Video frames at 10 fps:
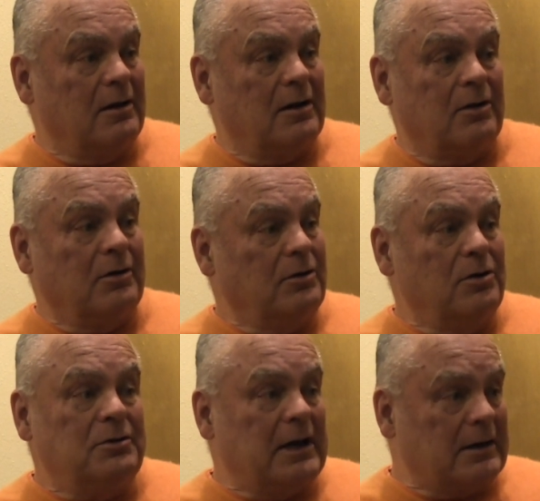you know,
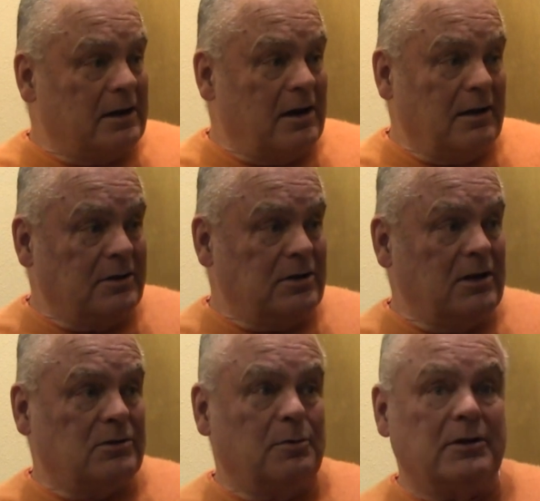new
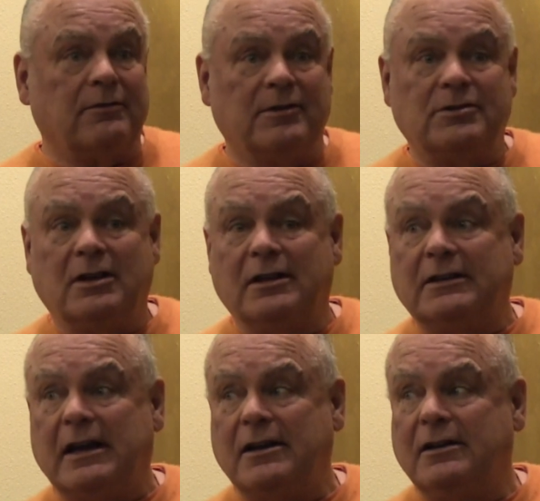technologies which
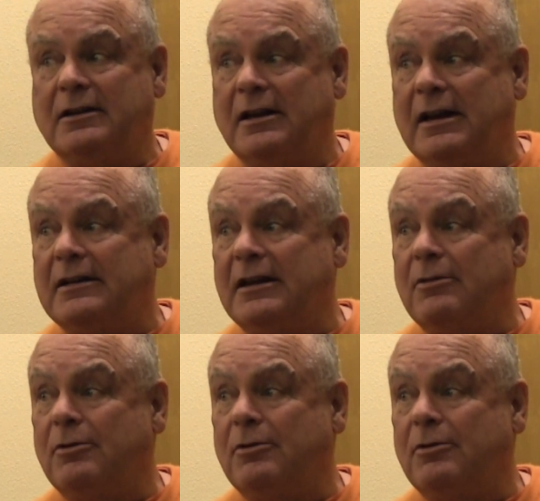facilitated connecting